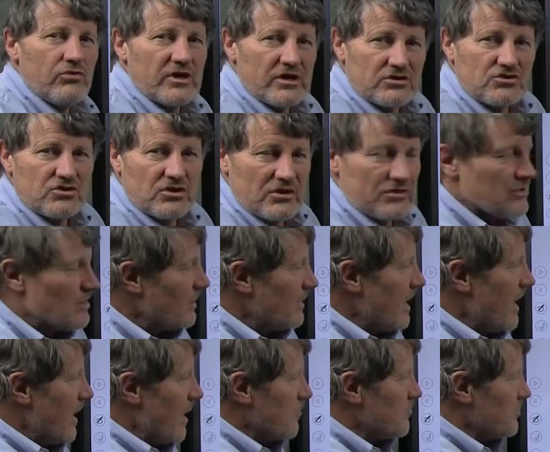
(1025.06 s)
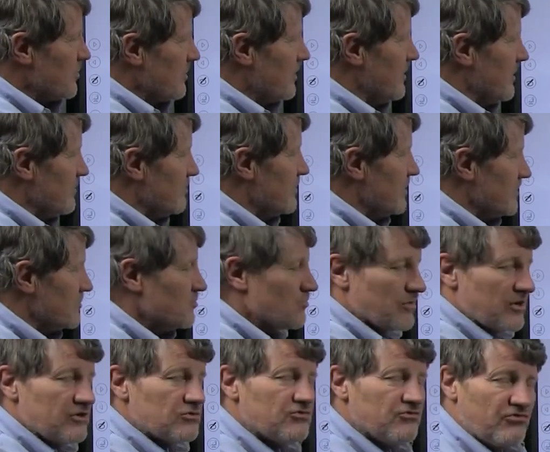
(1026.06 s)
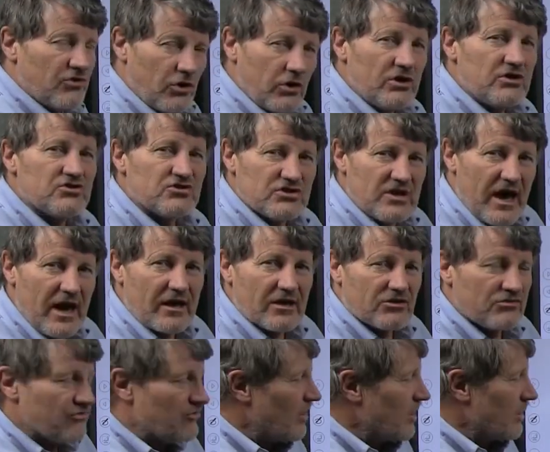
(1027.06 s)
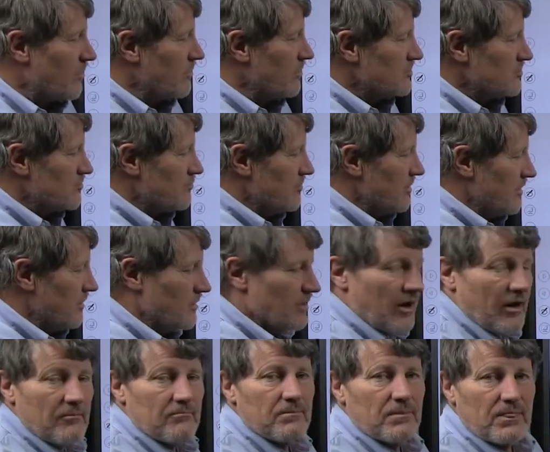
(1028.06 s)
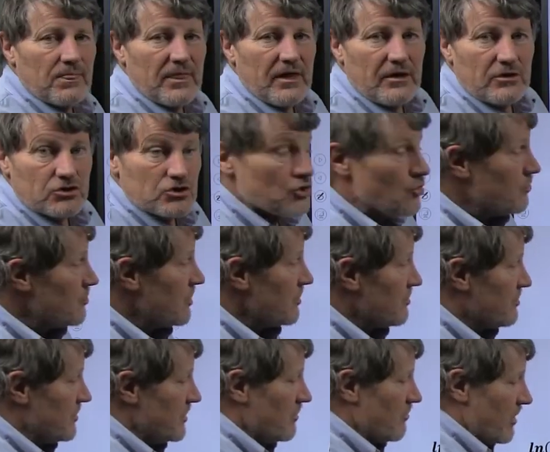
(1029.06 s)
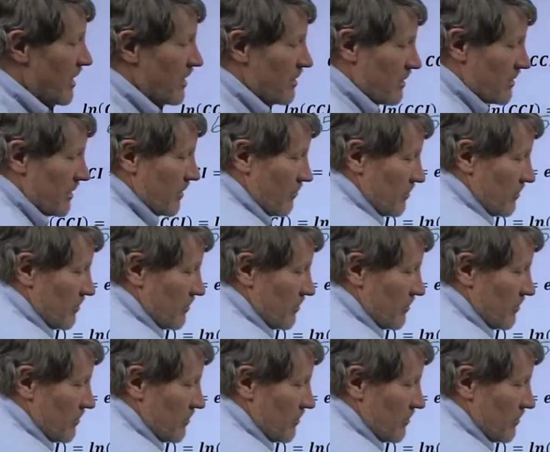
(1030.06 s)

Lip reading: this in the lab to get this, but it's very satisfying once we showed it theoretically